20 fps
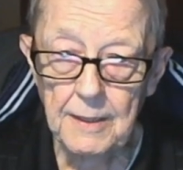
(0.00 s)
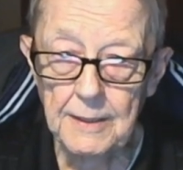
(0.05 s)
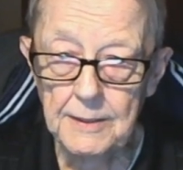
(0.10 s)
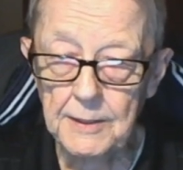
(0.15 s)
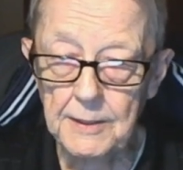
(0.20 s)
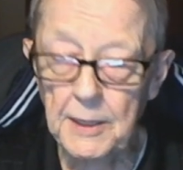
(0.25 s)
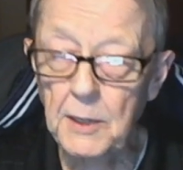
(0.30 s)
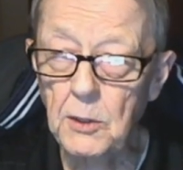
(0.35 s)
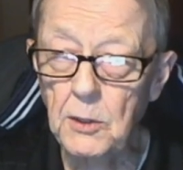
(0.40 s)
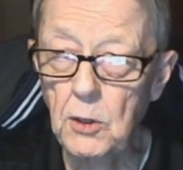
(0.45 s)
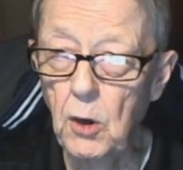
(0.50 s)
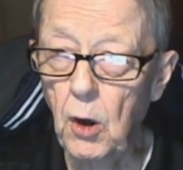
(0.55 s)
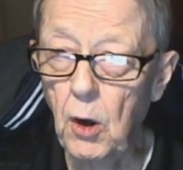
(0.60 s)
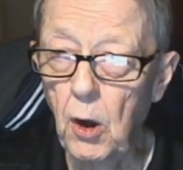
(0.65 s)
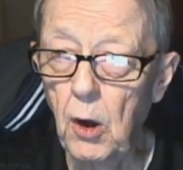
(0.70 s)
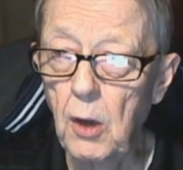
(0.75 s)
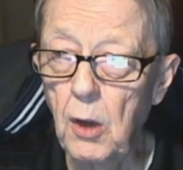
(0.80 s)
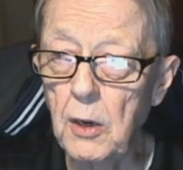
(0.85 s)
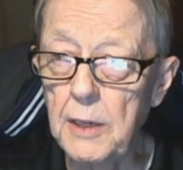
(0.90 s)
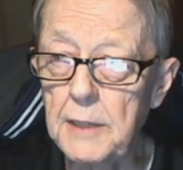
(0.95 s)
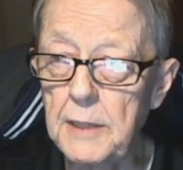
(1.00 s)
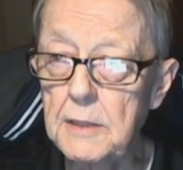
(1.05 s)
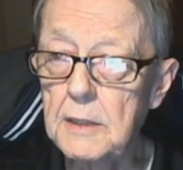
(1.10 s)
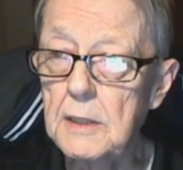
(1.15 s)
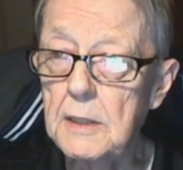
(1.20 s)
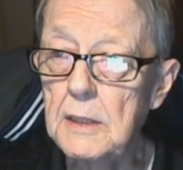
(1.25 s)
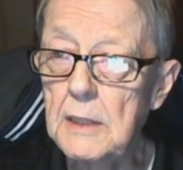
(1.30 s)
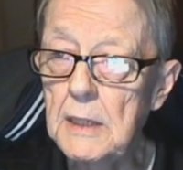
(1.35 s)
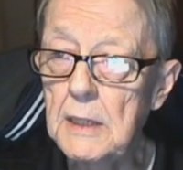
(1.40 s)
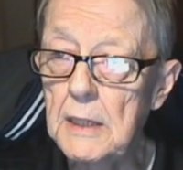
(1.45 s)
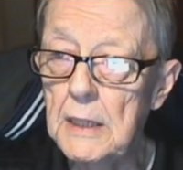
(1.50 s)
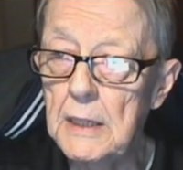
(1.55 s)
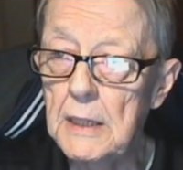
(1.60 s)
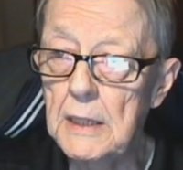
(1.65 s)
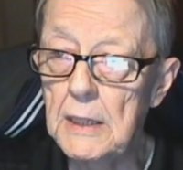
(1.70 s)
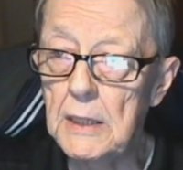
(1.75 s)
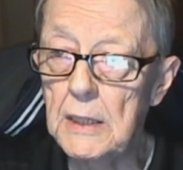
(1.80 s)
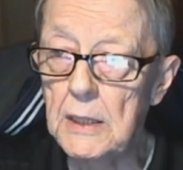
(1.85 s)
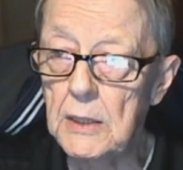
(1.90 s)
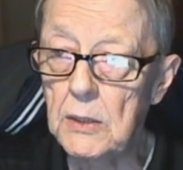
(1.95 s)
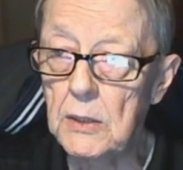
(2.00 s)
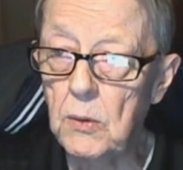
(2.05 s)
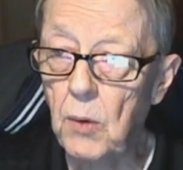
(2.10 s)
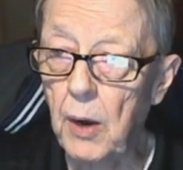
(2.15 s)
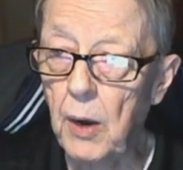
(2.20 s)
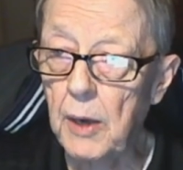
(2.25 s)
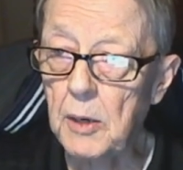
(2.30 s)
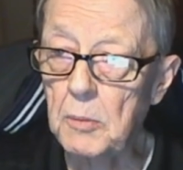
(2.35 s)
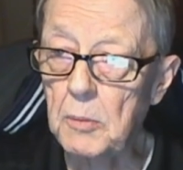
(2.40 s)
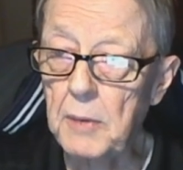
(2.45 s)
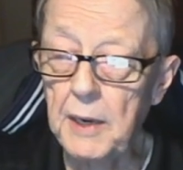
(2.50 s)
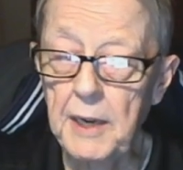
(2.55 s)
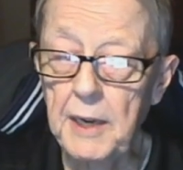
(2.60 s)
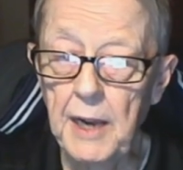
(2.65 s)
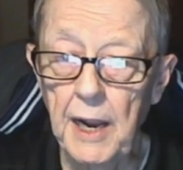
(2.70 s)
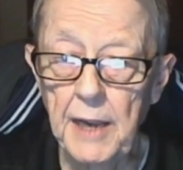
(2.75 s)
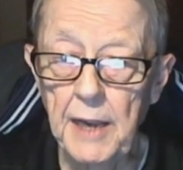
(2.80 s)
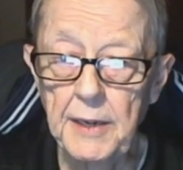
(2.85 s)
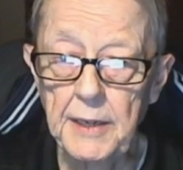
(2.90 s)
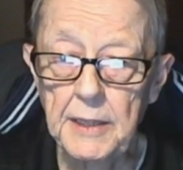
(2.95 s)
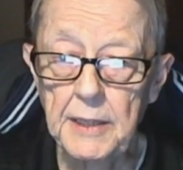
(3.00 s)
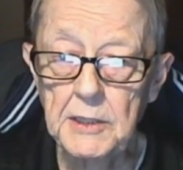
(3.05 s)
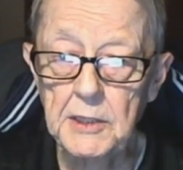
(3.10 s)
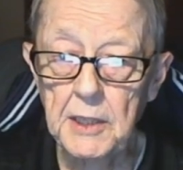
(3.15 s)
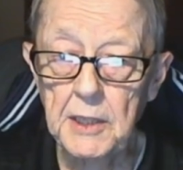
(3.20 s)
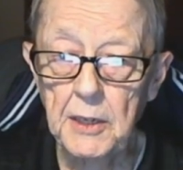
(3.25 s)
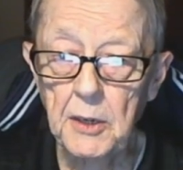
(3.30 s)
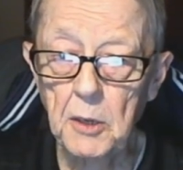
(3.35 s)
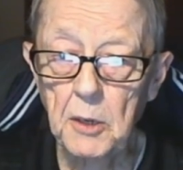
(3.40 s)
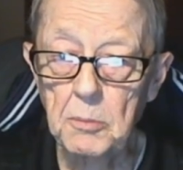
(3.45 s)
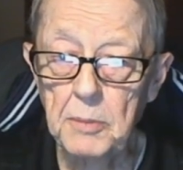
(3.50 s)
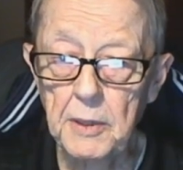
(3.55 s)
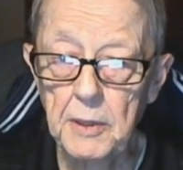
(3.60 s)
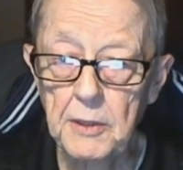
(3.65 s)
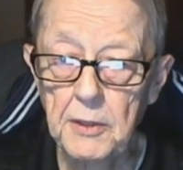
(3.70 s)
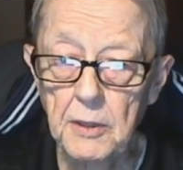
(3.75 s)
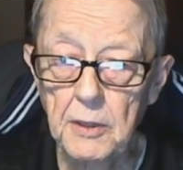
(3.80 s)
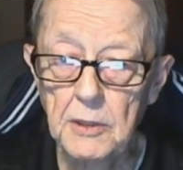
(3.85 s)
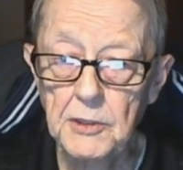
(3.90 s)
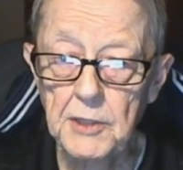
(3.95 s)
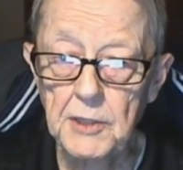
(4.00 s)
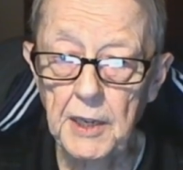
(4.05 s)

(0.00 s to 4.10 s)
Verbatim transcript: Didn't call it quantum mechanics there, but there's the